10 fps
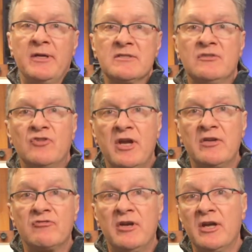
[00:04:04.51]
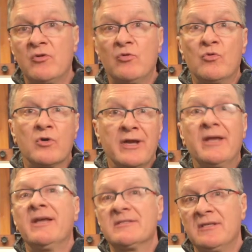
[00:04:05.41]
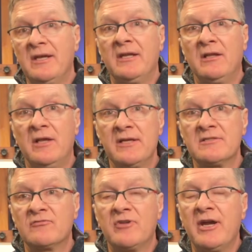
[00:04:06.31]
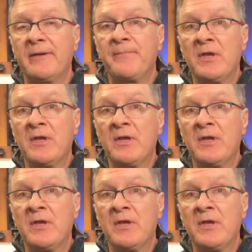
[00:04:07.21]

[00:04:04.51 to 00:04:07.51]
as a drying rack or as an analyzing rack.